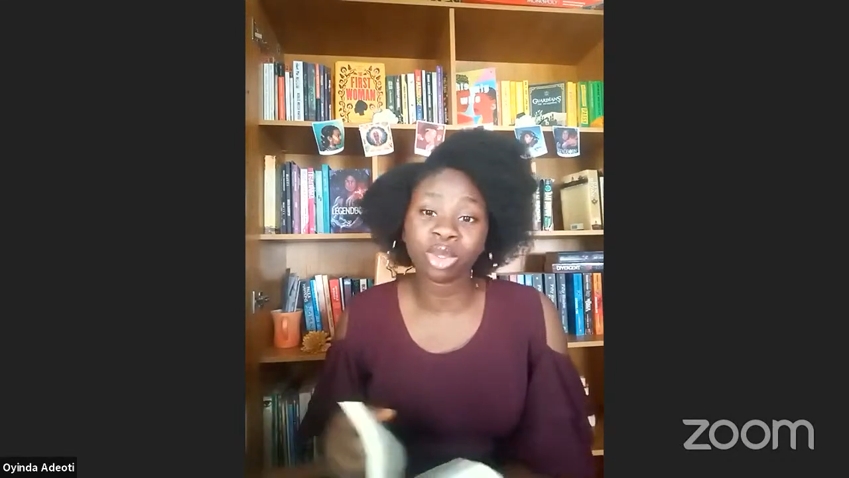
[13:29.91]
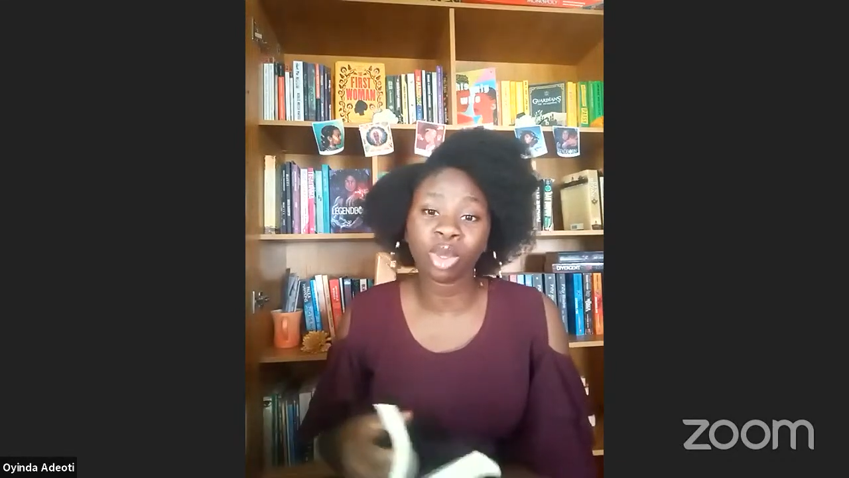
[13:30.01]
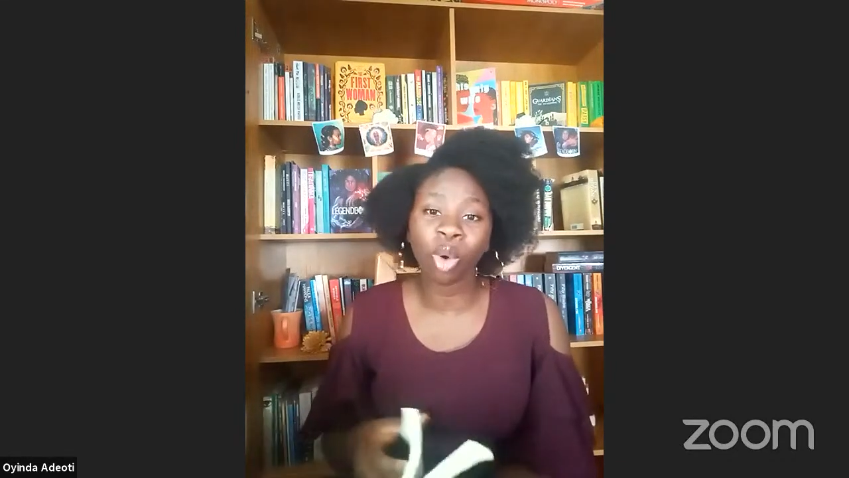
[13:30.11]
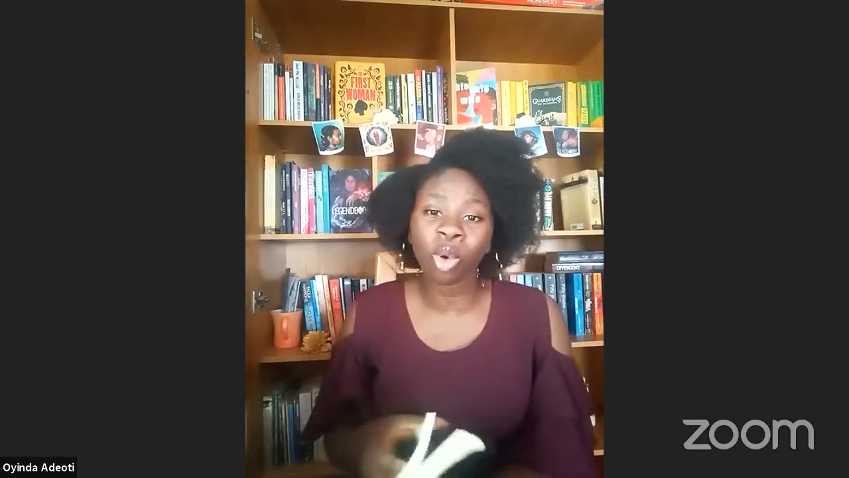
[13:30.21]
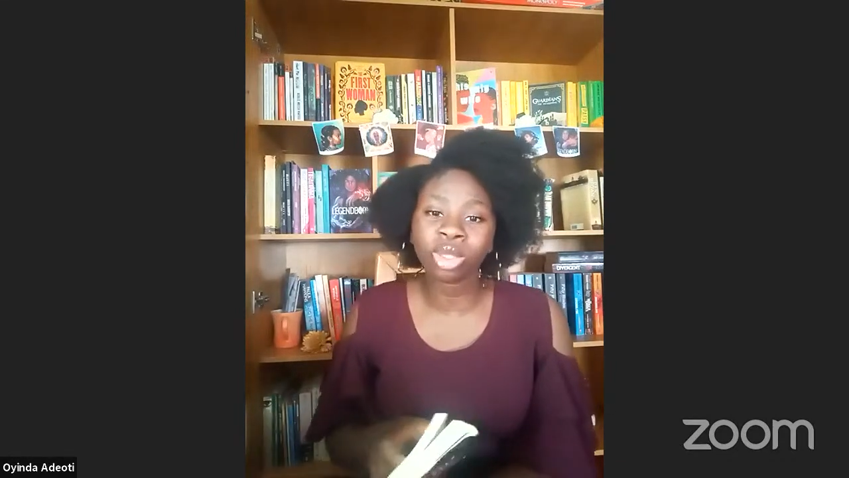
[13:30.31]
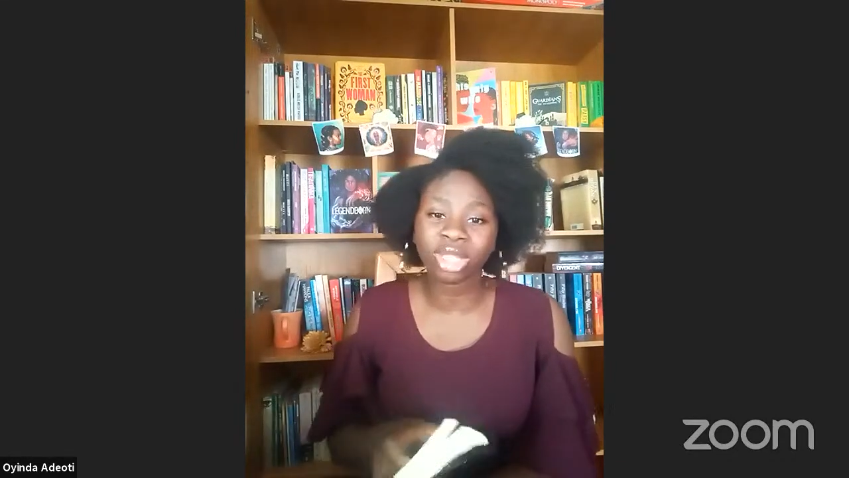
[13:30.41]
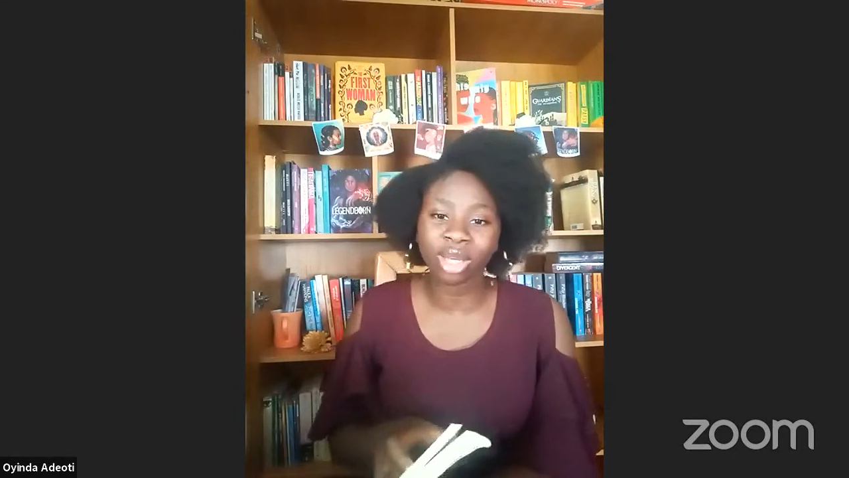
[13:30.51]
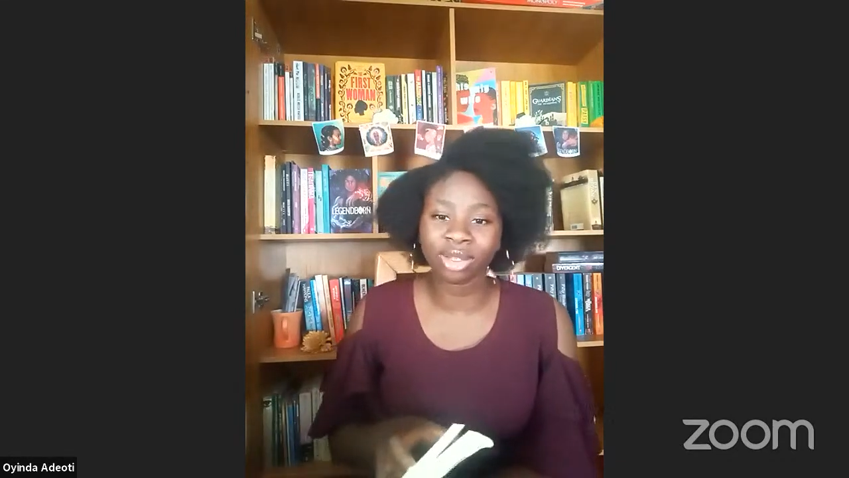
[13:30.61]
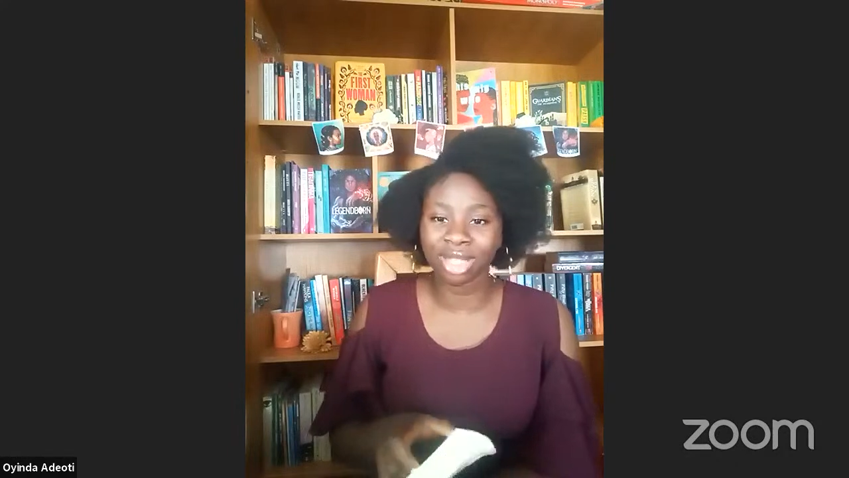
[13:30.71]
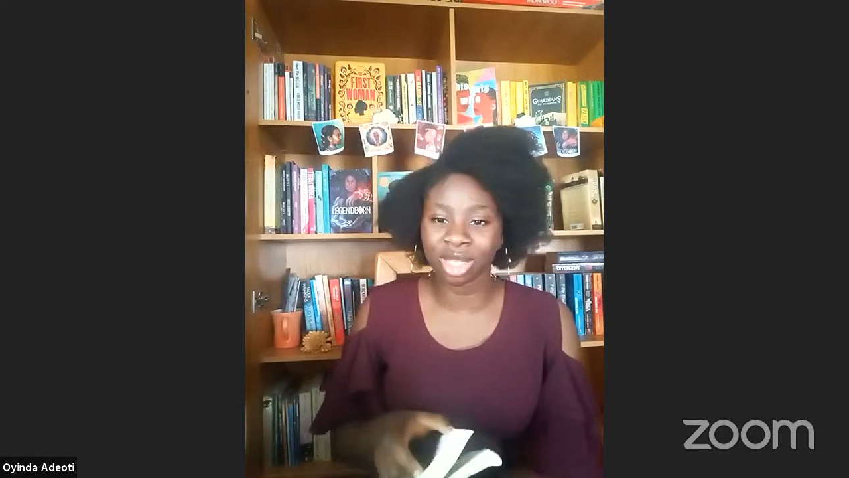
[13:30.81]
with the old
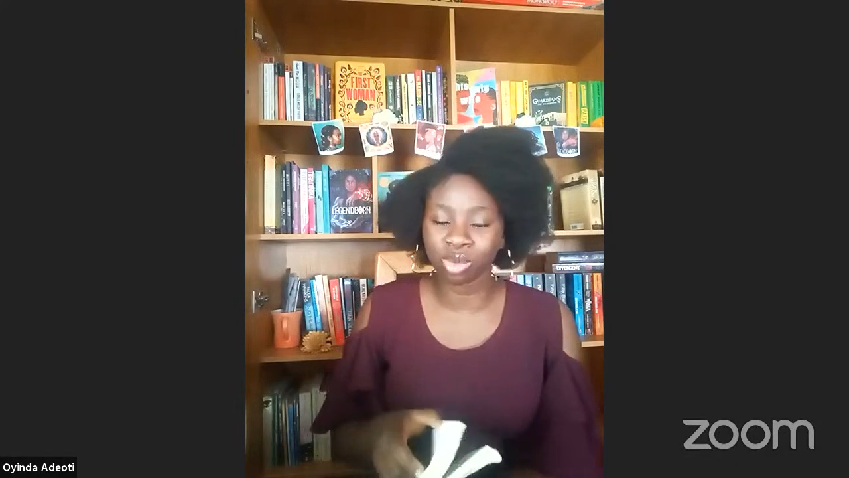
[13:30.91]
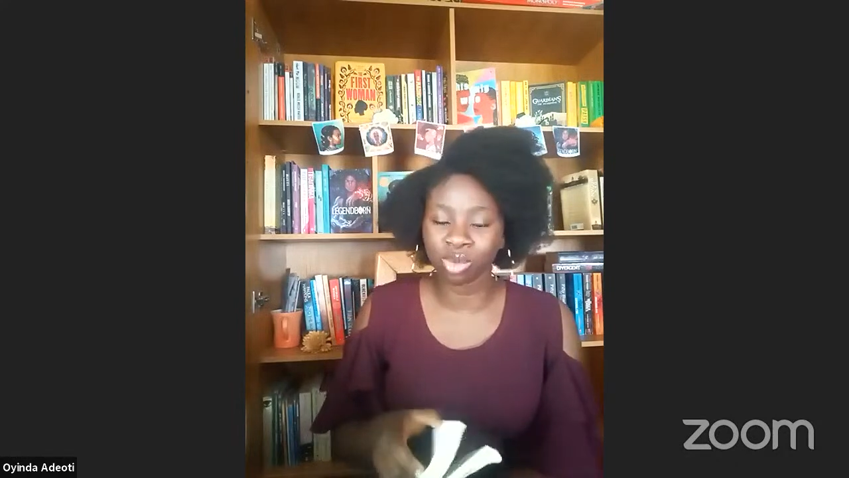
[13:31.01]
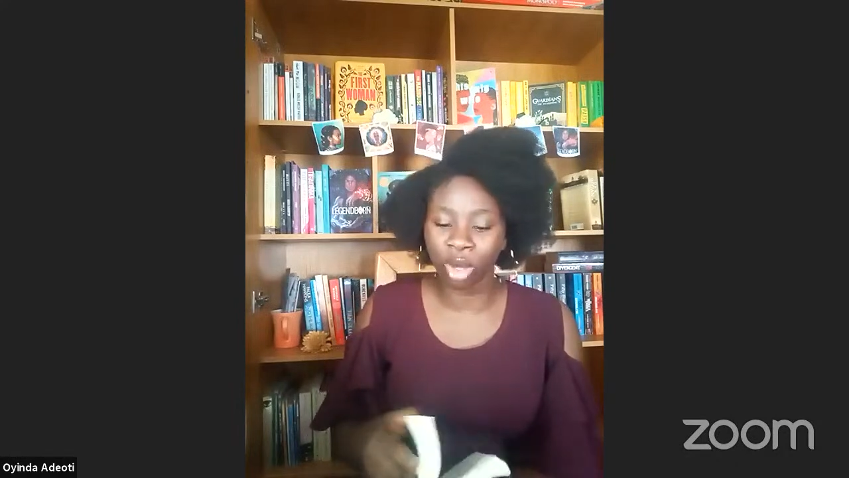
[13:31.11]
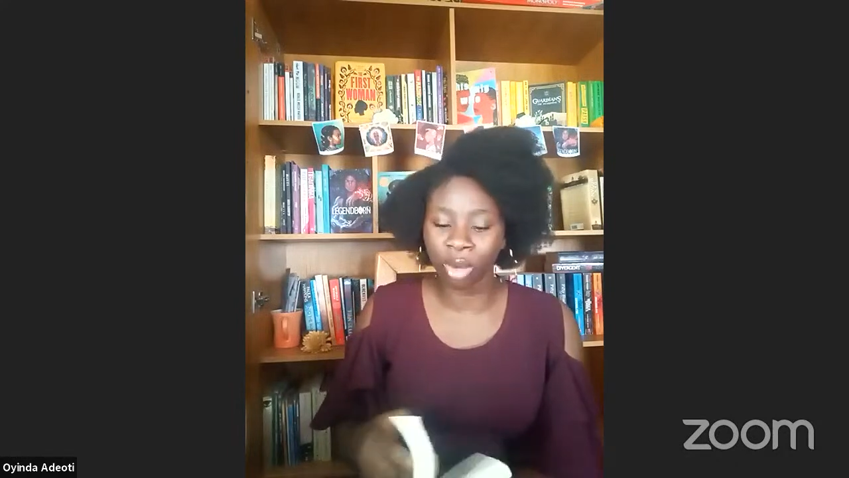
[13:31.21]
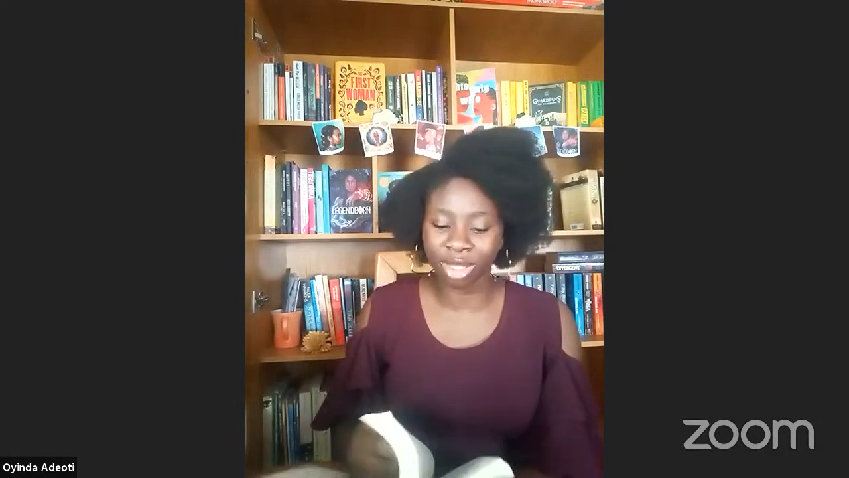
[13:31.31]
tales as well.